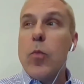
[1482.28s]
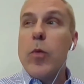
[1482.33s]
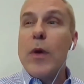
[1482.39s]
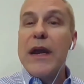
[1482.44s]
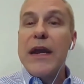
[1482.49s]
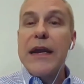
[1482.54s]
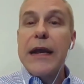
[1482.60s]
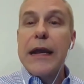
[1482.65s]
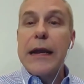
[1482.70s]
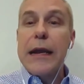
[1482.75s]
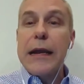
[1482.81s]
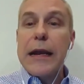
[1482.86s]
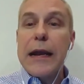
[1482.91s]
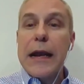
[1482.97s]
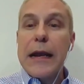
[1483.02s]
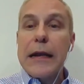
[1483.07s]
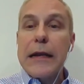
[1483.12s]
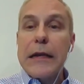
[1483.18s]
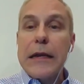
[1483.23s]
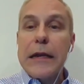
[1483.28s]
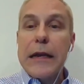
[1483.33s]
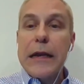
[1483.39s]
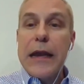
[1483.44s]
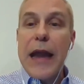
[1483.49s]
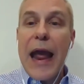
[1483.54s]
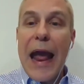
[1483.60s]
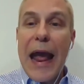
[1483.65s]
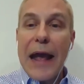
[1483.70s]
We
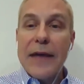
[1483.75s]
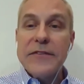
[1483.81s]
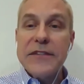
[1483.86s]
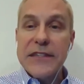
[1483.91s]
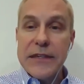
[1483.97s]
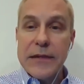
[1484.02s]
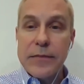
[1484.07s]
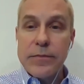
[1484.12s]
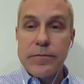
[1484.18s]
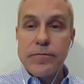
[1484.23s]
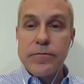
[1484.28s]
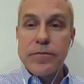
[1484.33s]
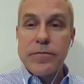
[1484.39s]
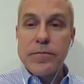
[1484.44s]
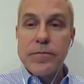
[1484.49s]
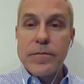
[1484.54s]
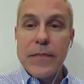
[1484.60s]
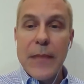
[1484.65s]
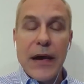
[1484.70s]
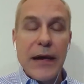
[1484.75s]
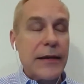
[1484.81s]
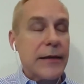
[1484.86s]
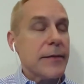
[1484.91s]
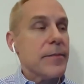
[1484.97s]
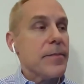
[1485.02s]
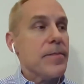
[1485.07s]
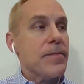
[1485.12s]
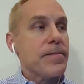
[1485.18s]
have some
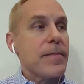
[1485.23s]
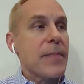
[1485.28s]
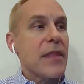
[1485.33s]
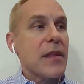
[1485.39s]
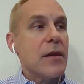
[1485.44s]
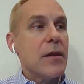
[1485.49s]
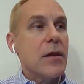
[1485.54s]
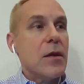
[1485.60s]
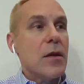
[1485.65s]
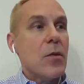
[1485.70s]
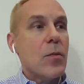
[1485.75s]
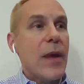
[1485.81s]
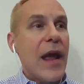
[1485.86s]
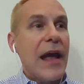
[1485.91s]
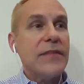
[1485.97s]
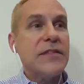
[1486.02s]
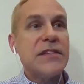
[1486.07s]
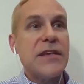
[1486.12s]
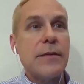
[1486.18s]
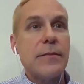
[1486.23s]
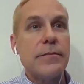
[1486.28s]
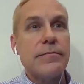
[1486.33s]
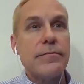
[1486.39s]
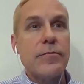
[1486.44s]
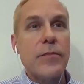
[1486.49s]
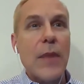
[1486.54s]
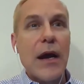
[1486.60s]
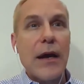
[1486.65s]
we have
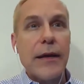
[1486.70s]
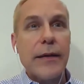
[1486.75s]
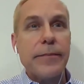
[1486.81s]
some